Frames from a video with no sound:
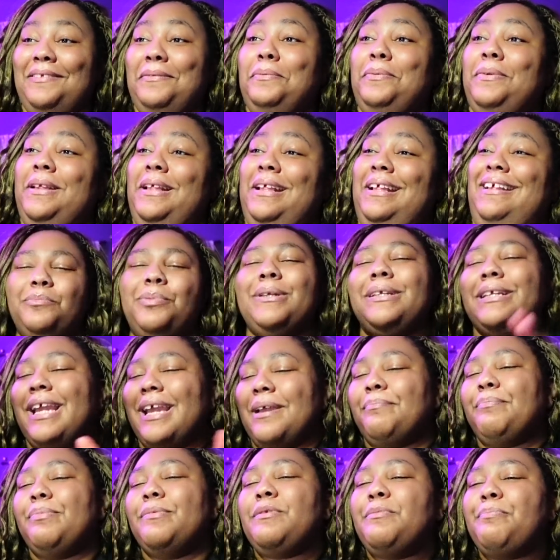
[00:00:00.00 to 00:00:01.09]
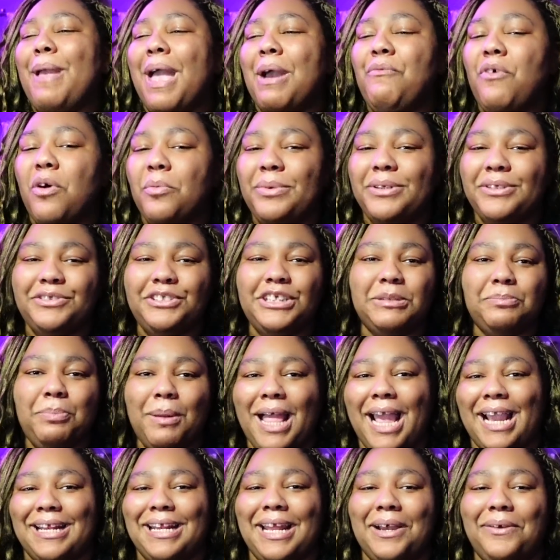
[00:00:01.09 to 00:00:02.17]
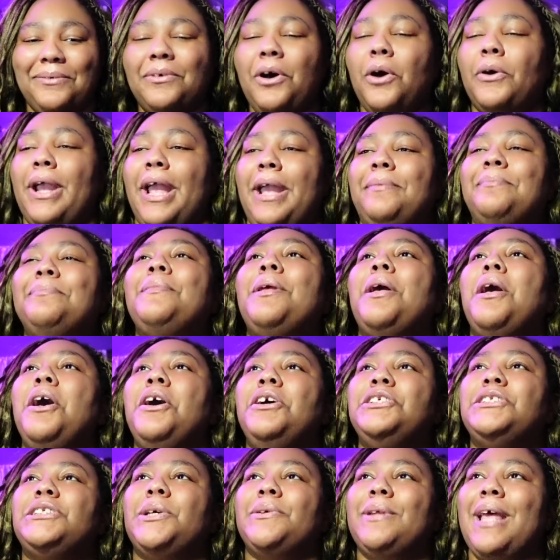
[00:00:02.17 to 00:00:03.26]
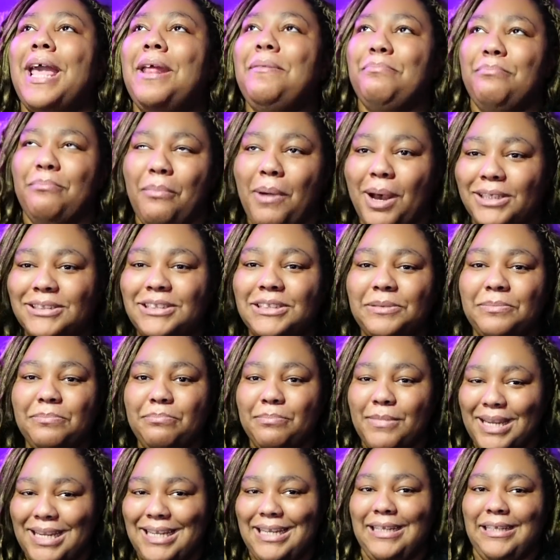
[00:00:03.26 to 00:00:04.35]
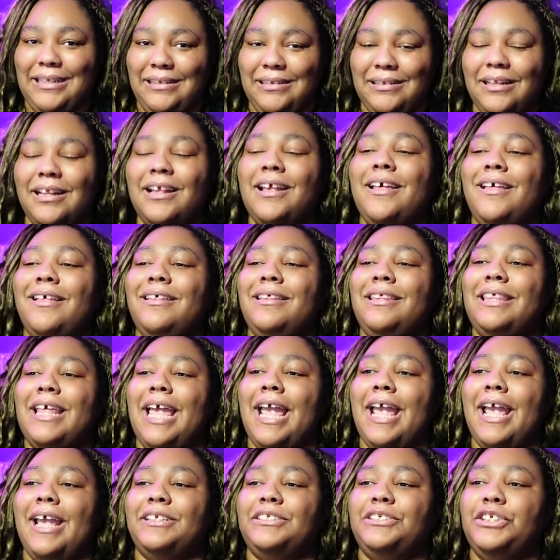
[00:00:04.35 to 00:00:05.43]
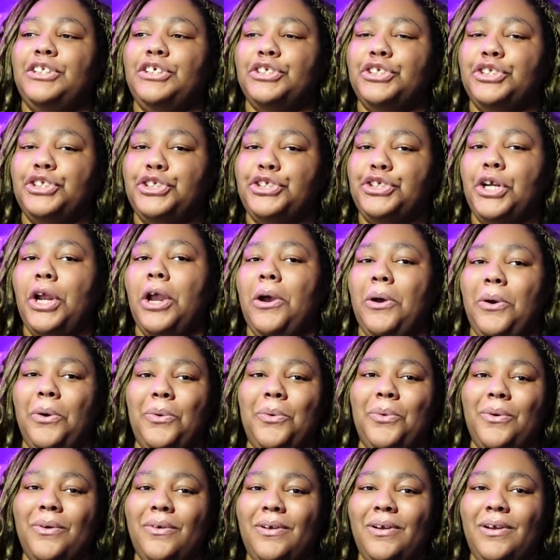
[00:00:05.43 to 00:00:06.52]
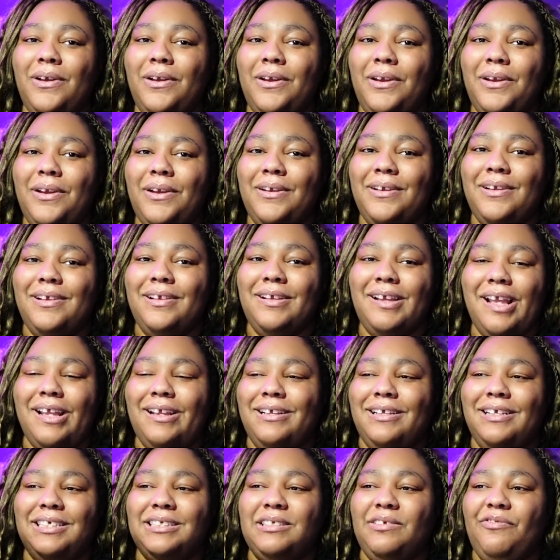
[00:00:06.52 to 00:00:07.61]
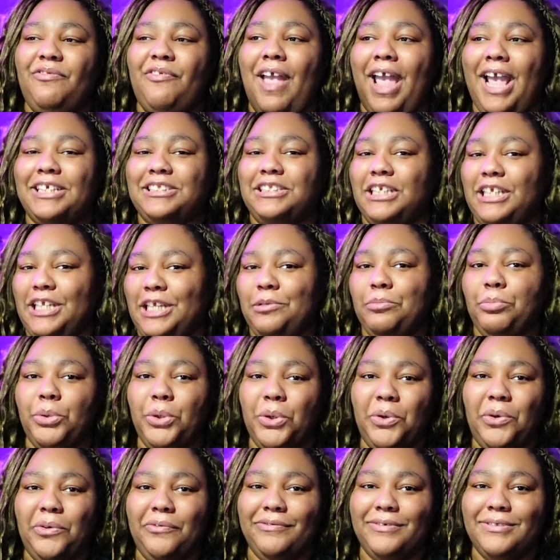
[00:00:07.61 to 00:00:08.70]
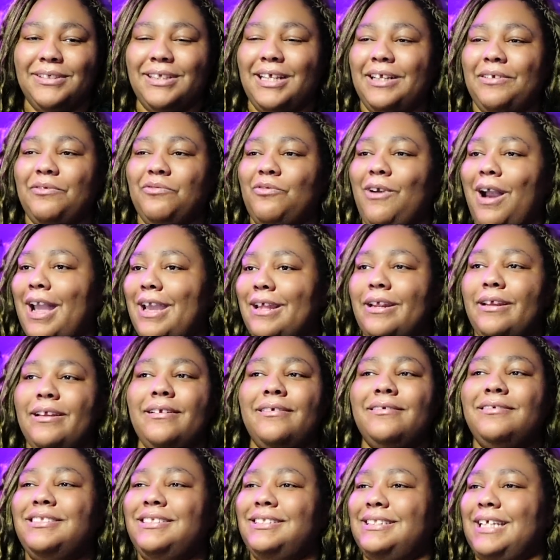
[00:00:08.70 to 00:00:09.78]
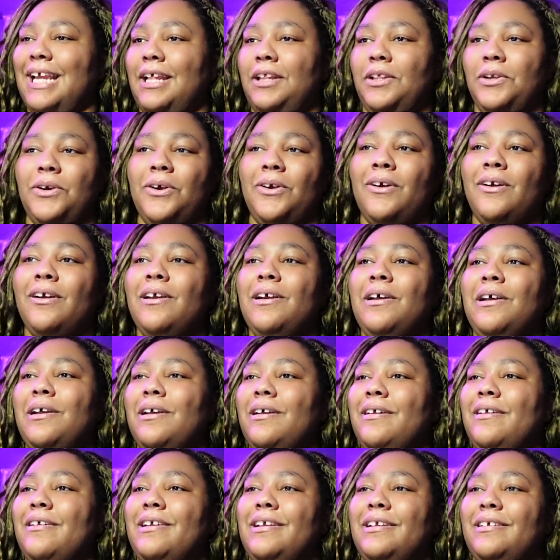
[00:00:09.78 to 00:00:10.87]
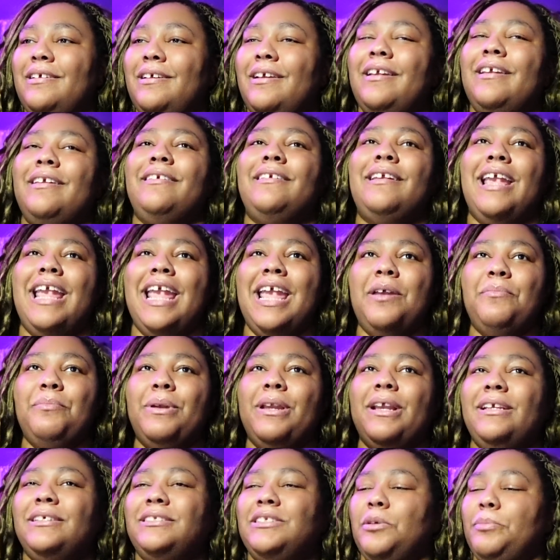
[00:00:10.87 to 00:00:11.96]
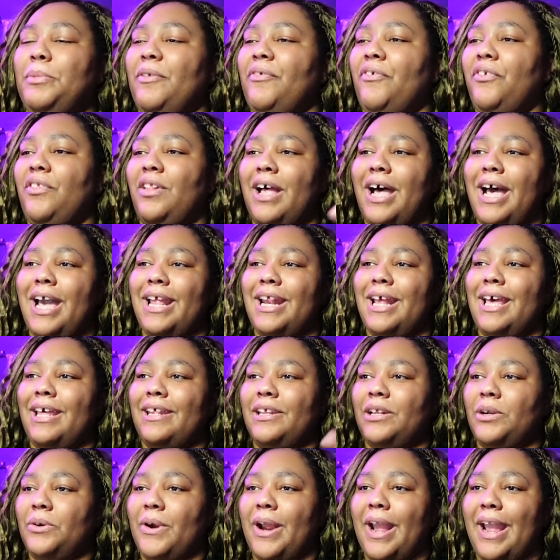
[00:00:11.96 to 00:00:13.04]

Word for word: but yeah, Batwoman, she's black now. Okay. So that must mean that the show is vastly improved. Like writing, stellar. Emmy's gonna be flying out of their